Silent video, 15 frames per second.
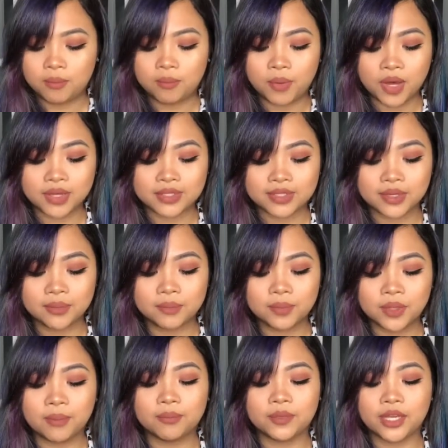Buxom
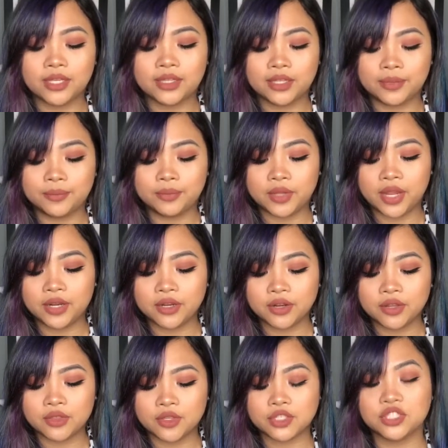Plump Line Lip Liner
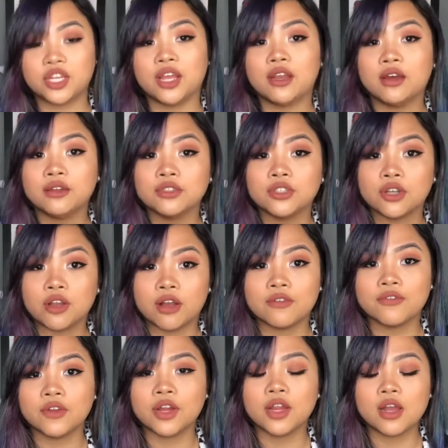in the shade
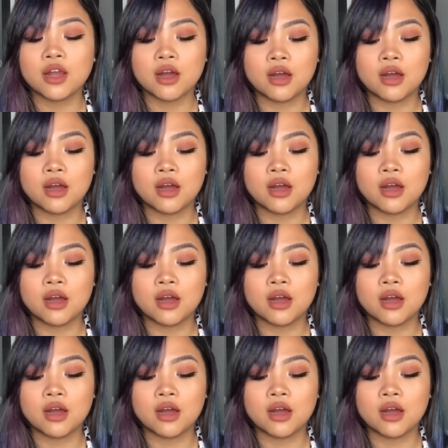Undercover.